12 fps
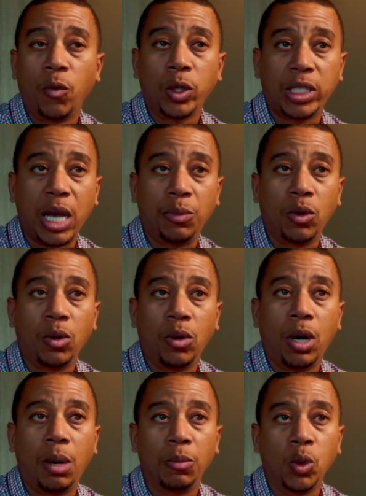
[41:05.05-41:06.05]
For
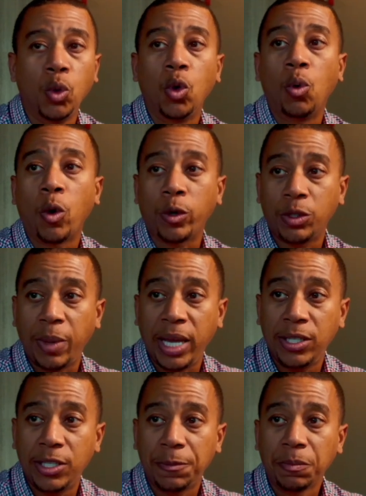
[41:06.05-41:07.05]
example, Google
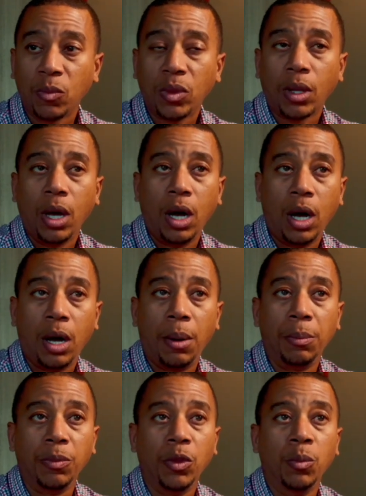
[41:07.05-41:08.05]
Workspace,
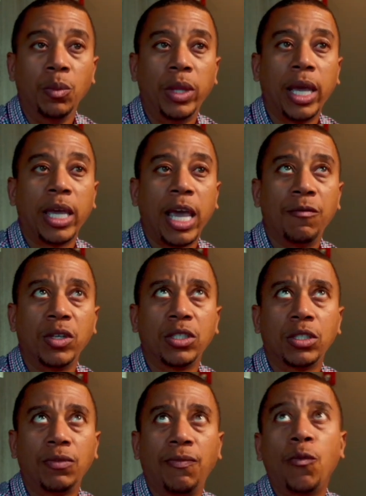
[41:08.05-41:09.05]
they gave
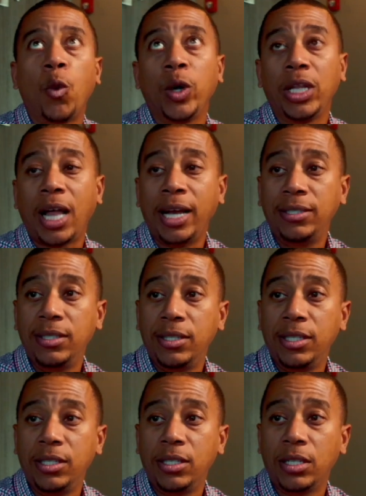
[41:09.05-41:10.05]
us 40
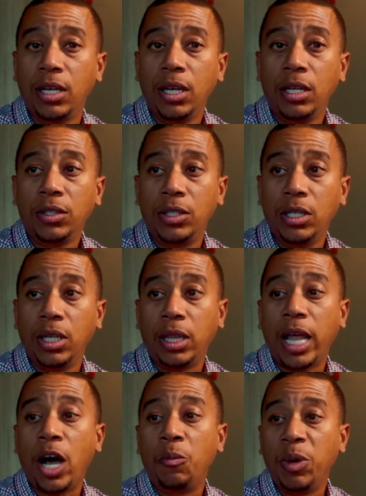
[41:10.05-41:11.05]
licenses to
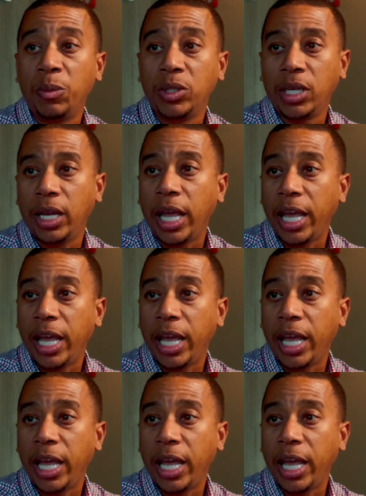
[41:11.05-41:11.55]
allow members to get